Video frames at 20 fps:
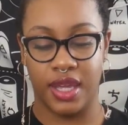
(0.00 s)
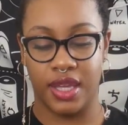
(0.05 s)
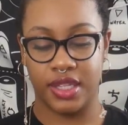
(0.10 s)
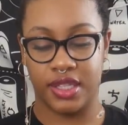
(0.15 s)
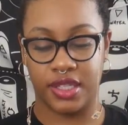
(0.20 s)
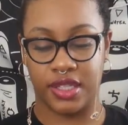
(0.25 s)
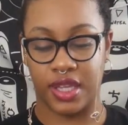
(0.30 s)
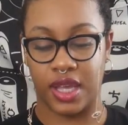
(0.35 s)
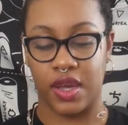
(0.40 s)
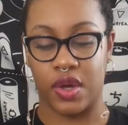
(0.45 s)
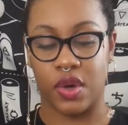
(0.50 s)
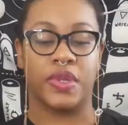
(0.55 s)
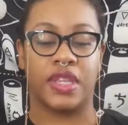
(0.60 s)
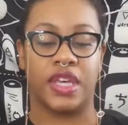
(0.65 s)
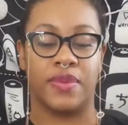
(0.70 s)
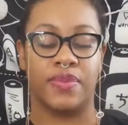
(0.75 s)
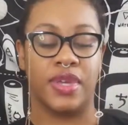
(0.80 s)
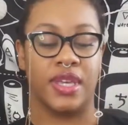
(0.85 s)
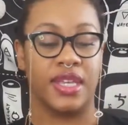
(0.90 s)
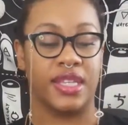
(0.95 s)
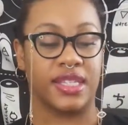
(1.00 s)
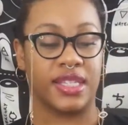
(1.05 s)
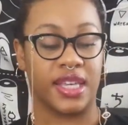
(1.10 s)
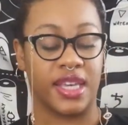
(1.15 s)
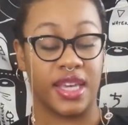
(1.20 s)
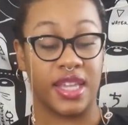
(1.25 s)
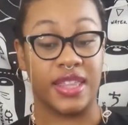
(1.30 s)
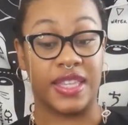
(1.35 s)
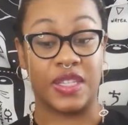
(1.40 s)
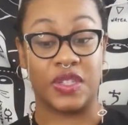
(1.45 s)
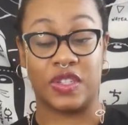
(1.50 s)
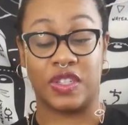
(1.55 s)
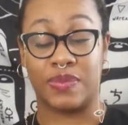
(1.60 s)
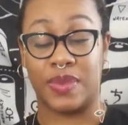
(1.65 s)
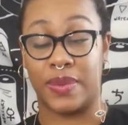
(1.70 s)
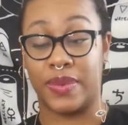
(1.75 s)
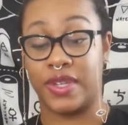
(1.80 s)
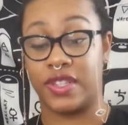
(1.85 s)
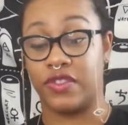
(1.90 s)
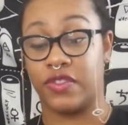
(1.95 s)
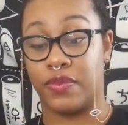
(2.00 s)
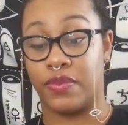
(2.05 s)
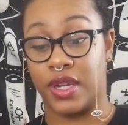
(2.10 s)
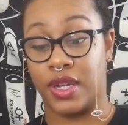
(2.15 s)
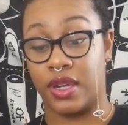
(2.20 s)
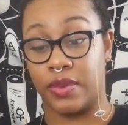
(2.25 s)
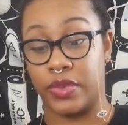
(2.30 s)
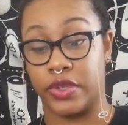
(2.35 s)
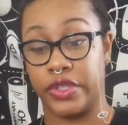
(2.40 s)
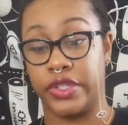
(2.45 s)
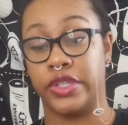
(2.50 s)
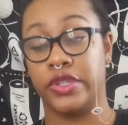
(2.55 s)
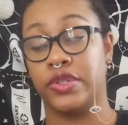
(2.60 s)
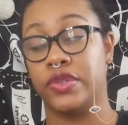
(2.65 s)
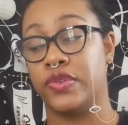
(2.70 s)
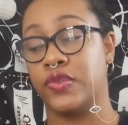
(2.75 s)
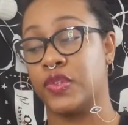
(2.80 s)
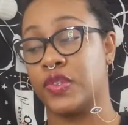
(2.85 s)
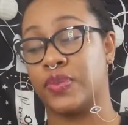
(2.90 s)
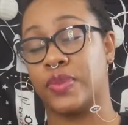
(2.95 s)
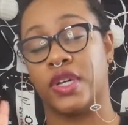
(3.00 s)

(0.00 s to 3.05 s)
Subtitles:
So with that being said, this is my message number 2s,